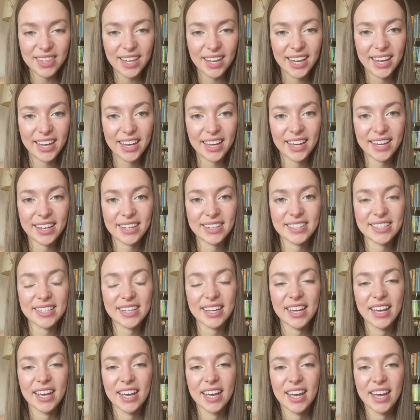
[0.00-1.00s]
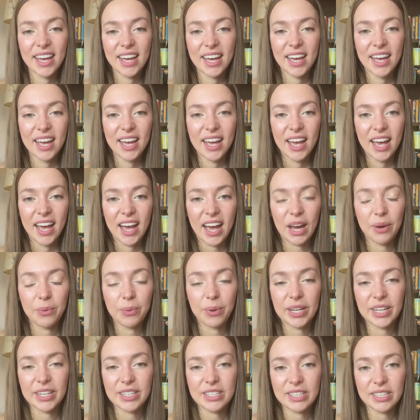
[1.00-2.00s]
And I
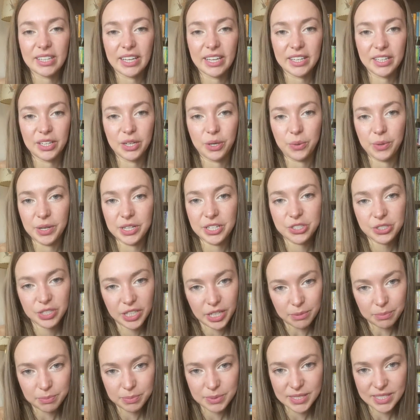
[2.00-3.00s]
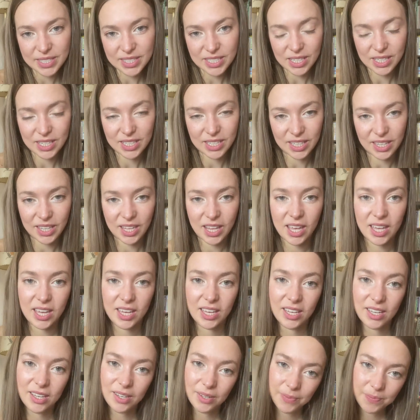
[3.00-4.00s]
wanted to like go on trips and
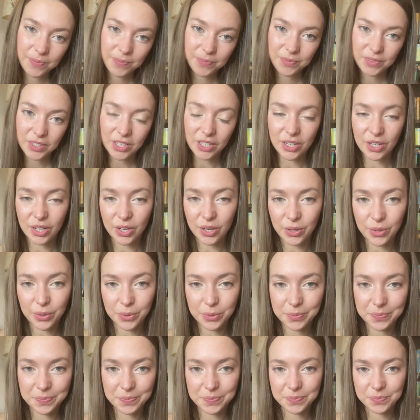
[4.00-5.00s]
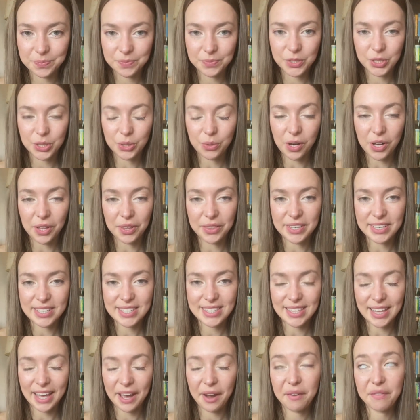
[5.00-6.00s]
like do all this
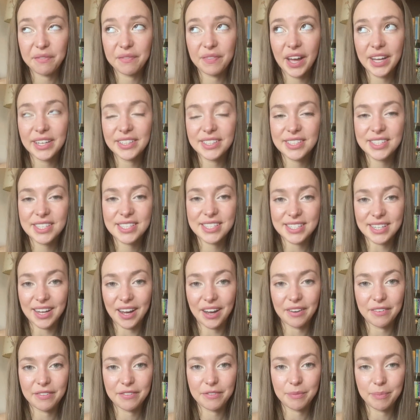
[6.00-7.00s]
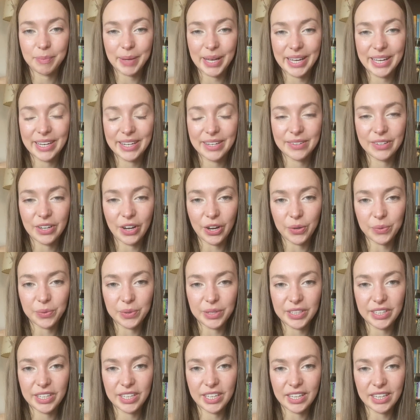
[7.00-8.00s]
like fun stuff, but not
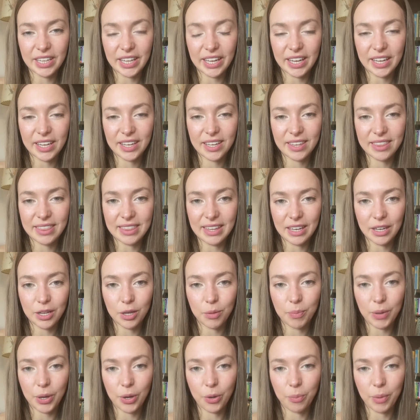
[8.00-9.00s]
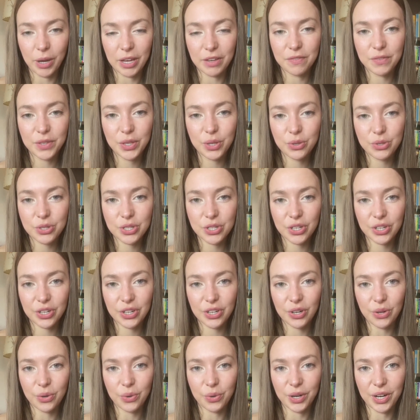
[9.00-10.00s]
really like think about my
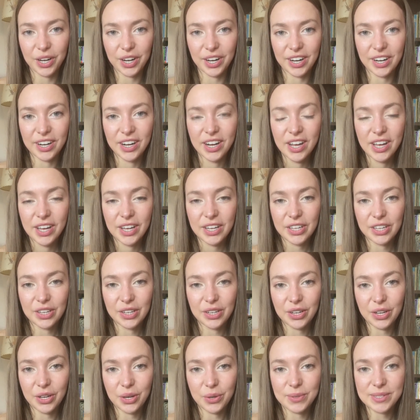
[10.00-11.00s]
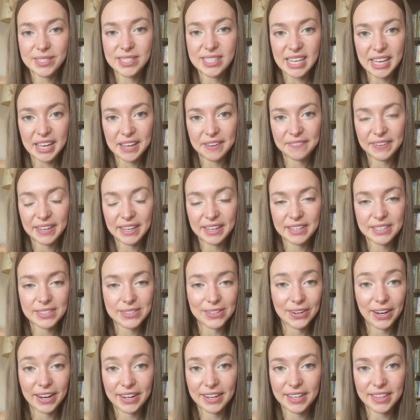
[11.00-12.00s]
future or savings or
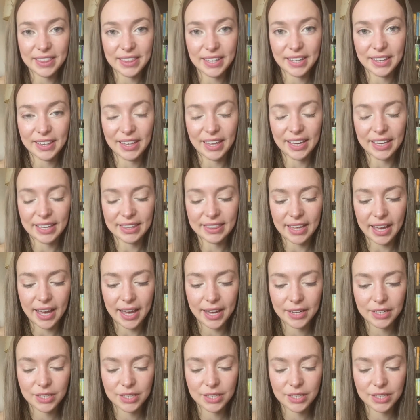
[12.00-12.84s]
anything like that.